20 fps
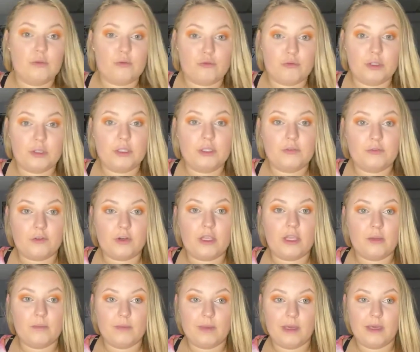really
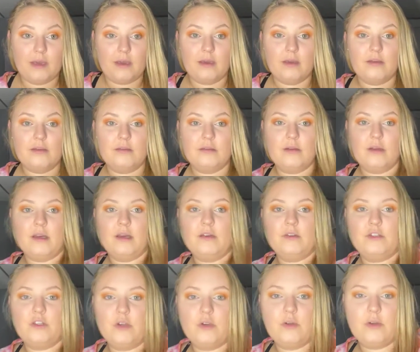freaking big. I'll
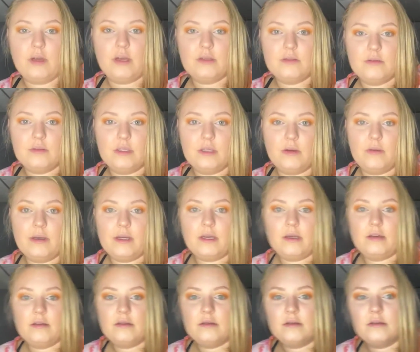show you guys really
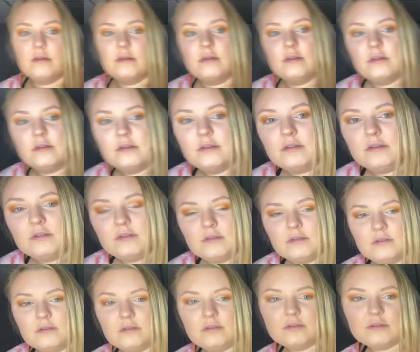quick.
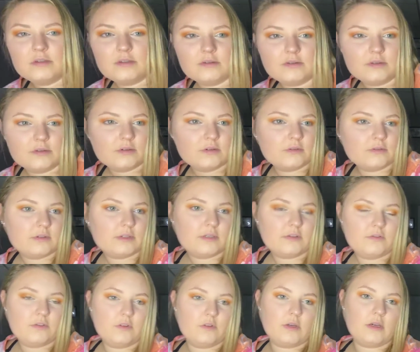I don't know
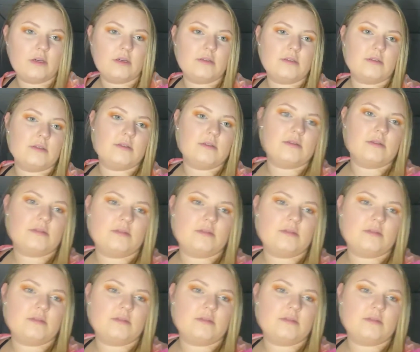if you guys,